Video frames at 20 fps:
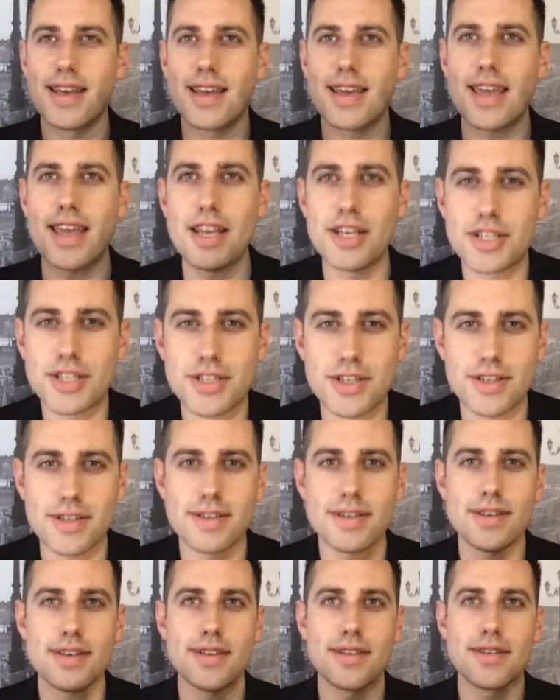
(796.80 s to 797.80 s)

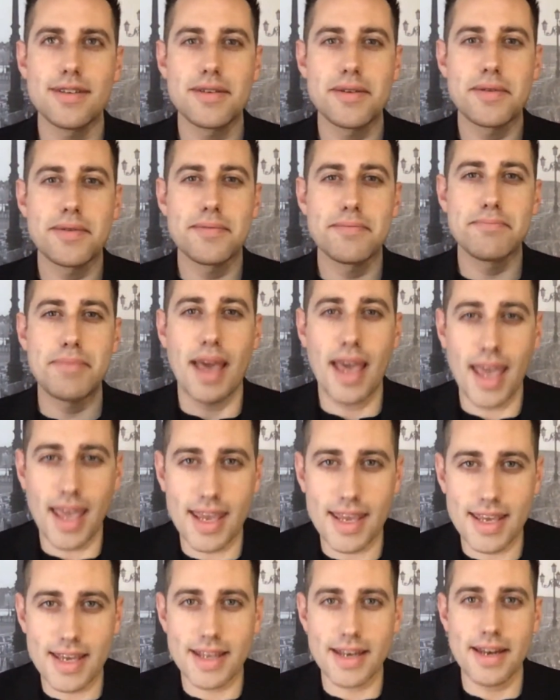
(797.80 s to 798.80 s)
Eastern
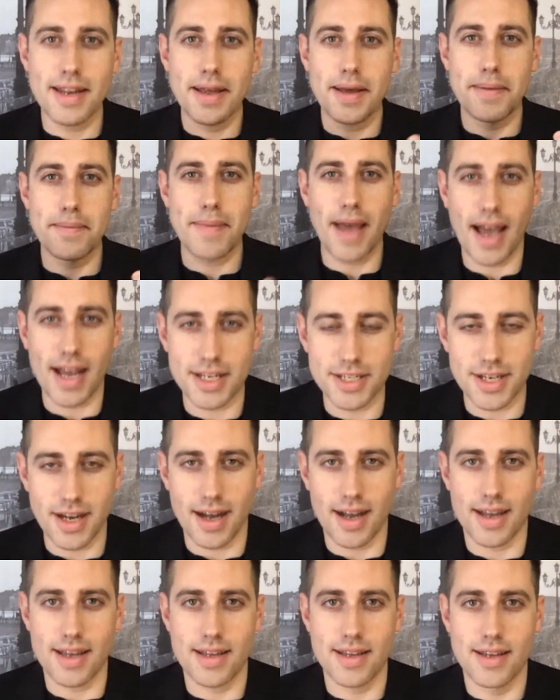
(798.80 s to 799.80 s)
pagan magi,
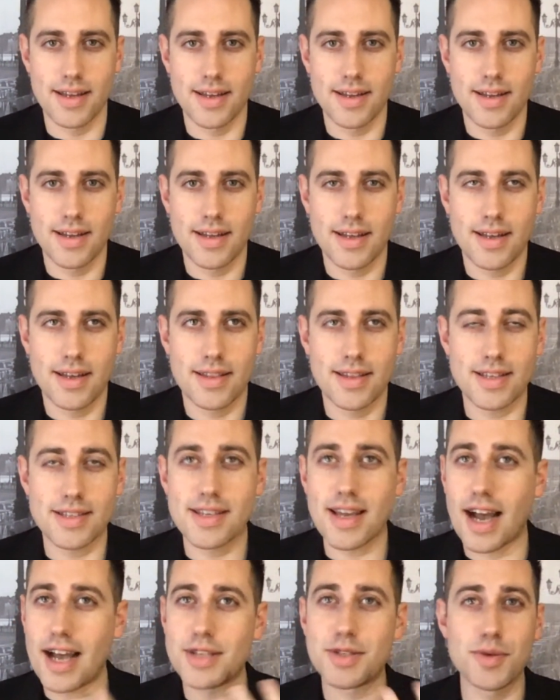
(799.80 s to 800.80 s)
these
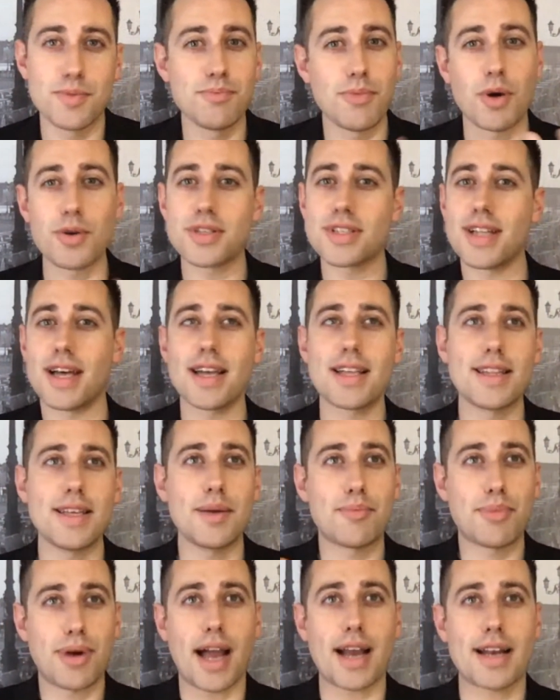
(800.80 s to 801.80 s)
guys who most likely
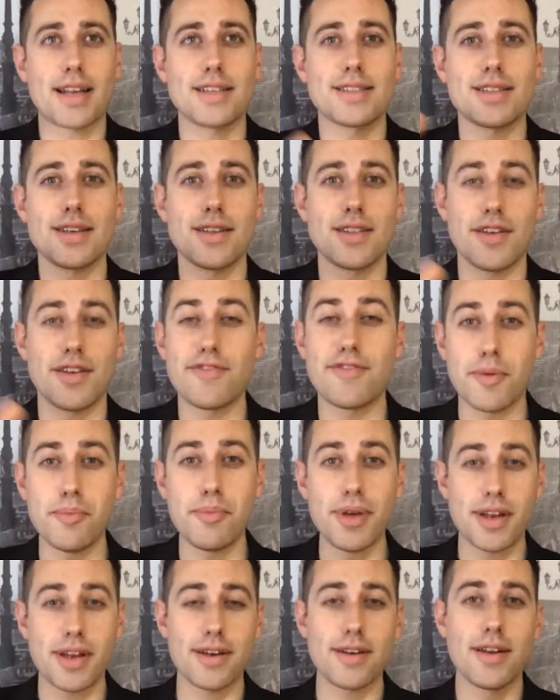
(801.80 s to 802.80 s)
practiced the
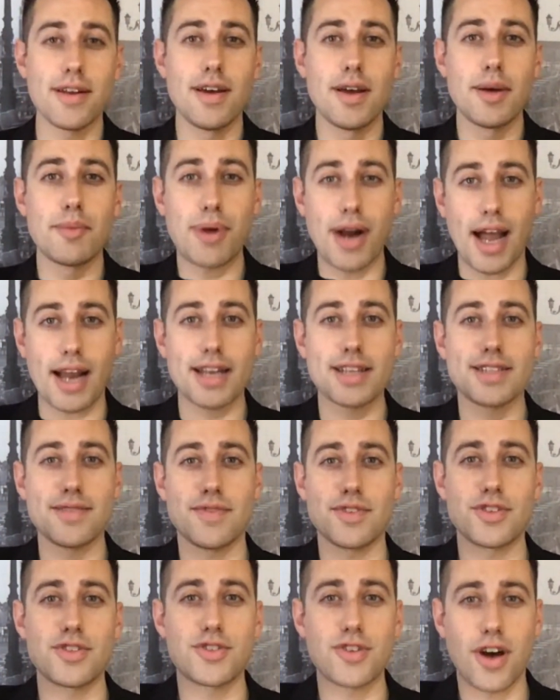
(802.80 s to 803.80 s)
forbidden practice of
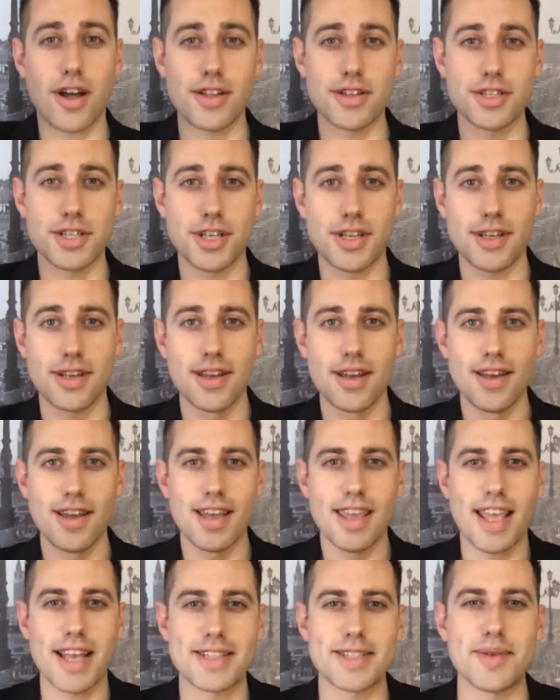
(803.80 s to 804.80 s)
astrology,
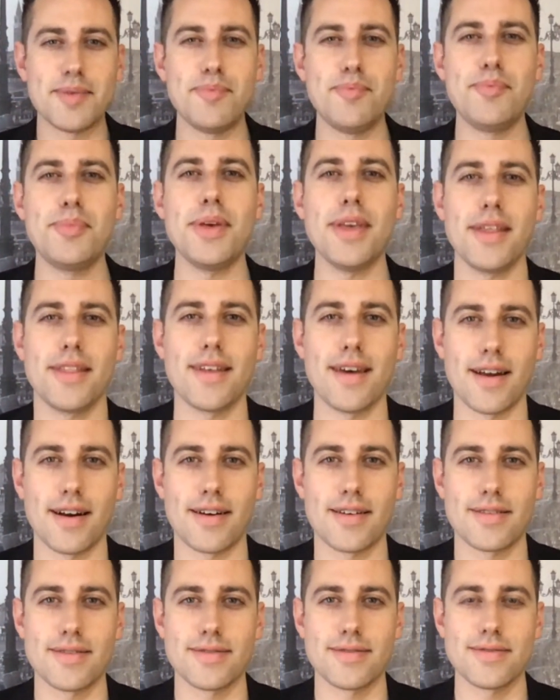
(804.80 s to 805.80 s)
get to be
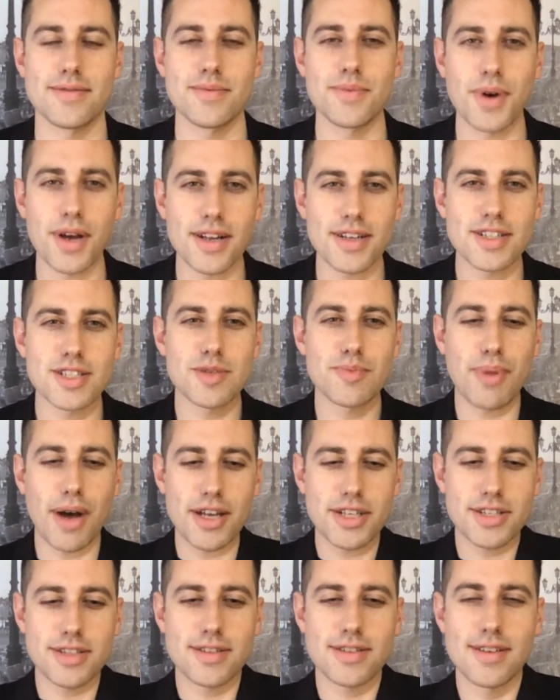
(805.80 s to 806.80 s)
there. What a
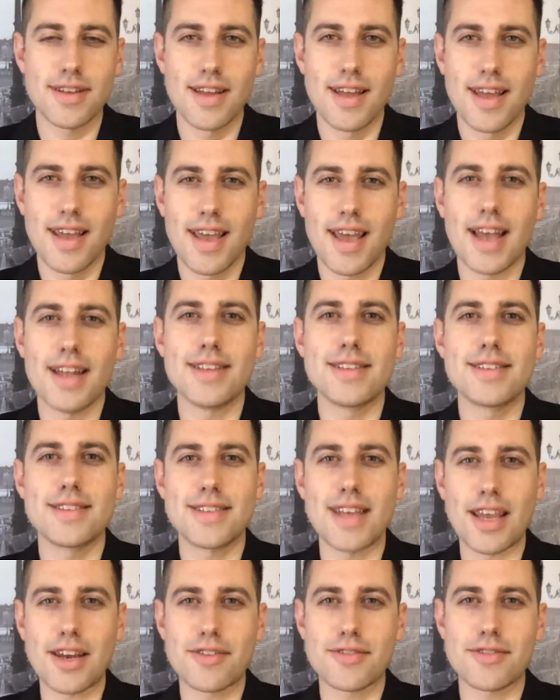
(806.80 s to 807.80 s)
special and
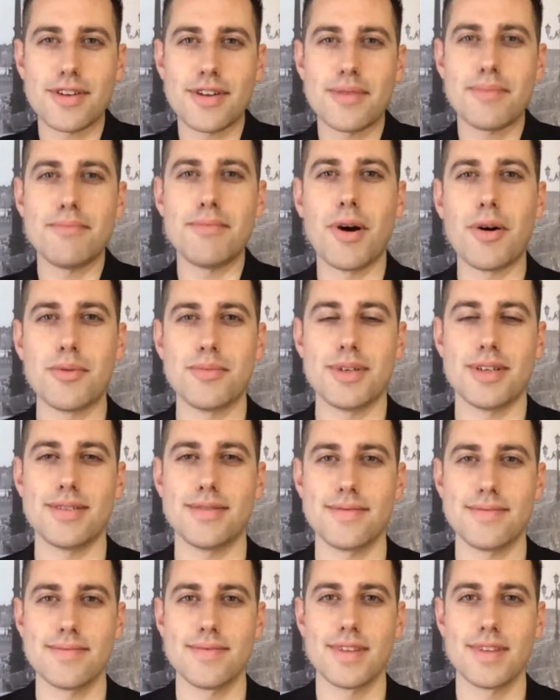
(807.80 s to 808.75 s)
sacred moment.